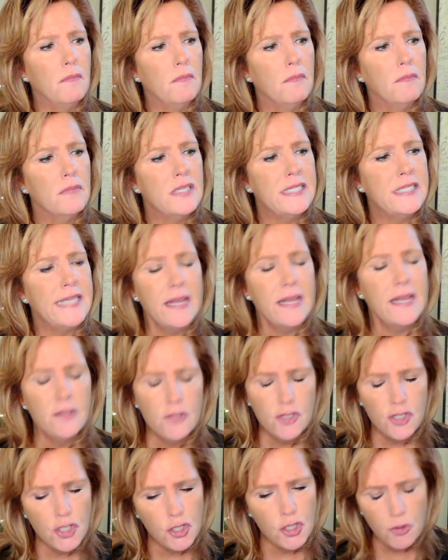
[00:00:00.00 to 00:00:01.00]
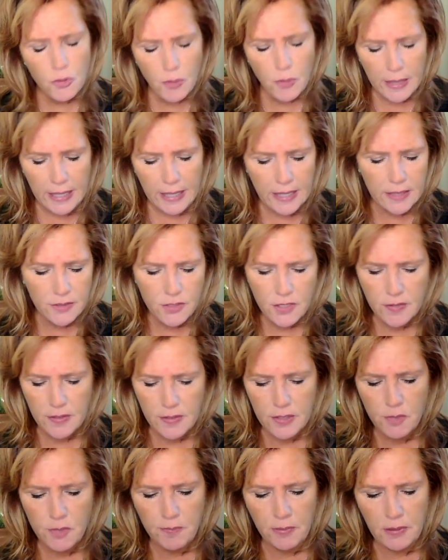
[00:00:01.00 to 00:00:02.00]
sends you into
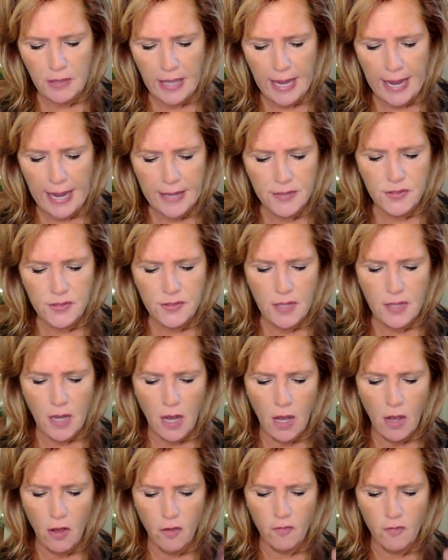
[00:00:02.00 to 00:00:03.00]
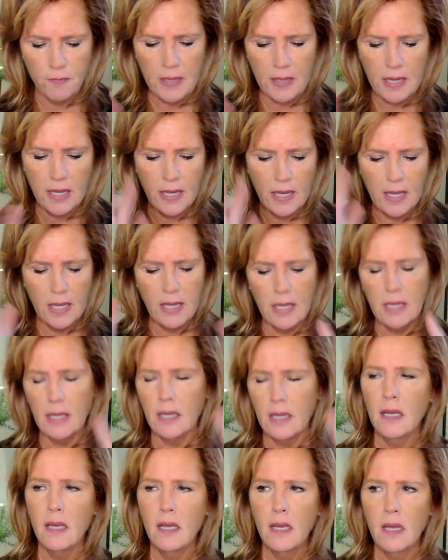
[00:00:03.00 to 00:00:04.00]
this place of
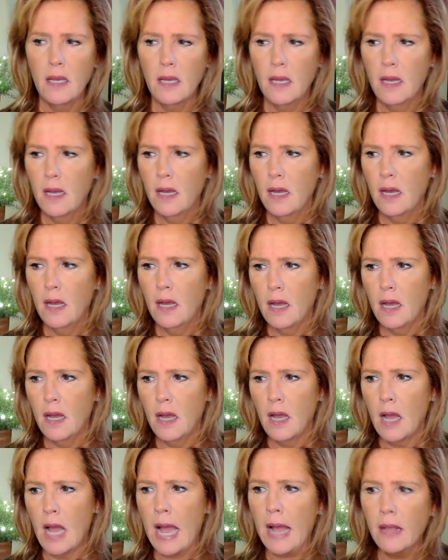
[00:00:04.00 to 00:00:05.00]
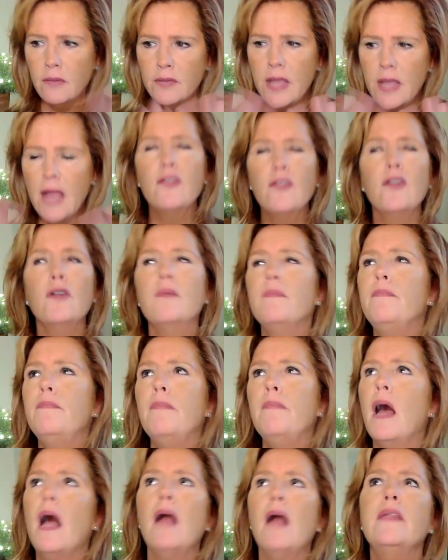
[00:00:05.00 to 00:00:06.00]
being, I'll never
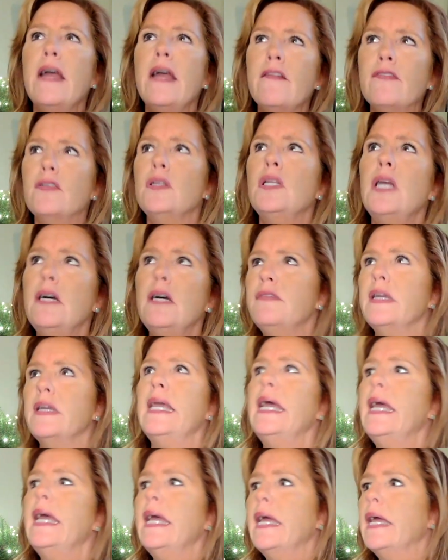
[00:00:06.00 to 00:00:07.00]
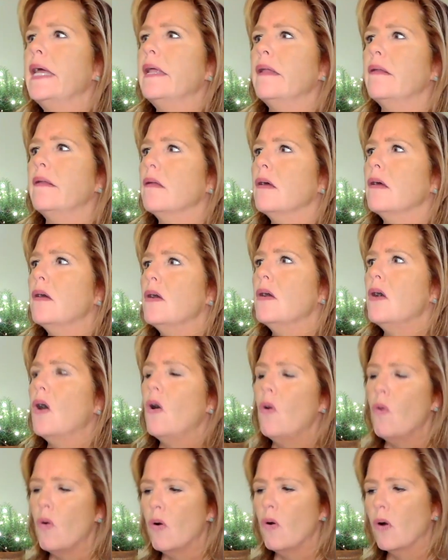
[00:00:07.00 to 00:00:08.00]
love again,
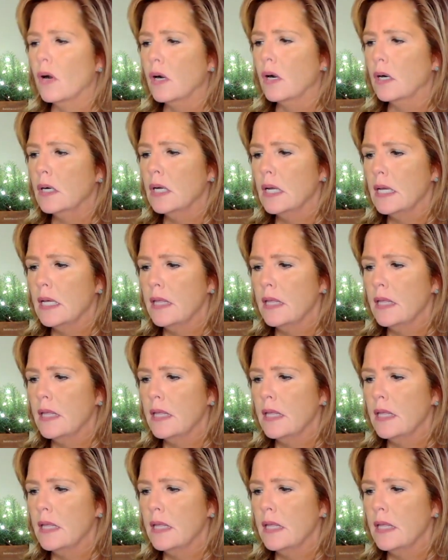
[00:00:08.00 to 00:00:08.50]
or